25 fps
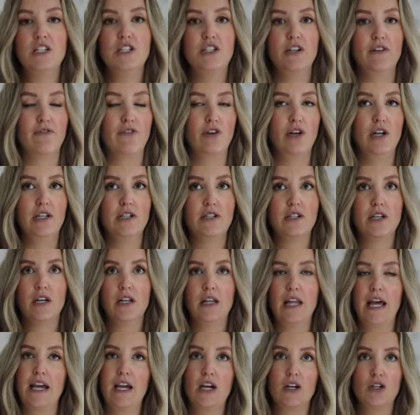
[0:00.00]
different
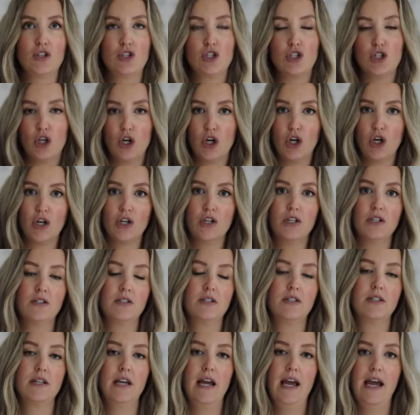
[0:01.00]
like
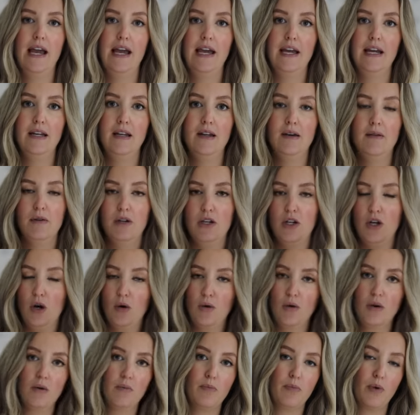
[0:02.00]
sugars and, you
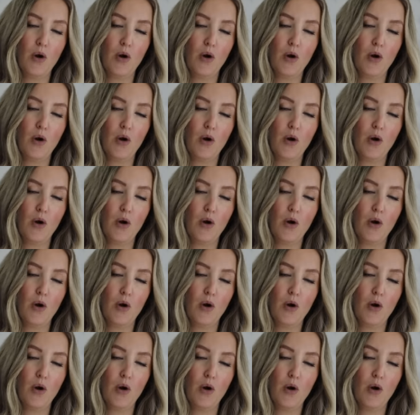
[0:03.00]
know,